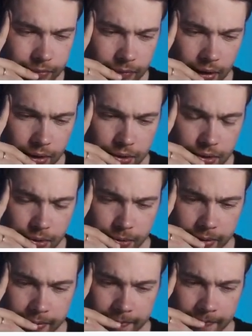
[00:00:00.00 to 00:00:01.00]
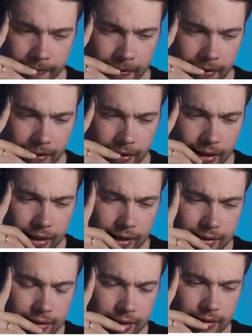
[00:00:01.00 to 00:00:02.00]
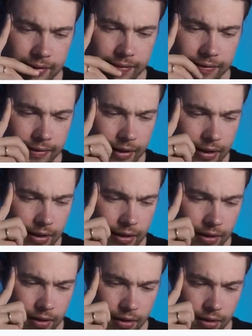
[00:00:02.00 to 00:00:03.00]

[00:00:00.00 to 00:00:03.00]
Not sure. Constructing the Fey.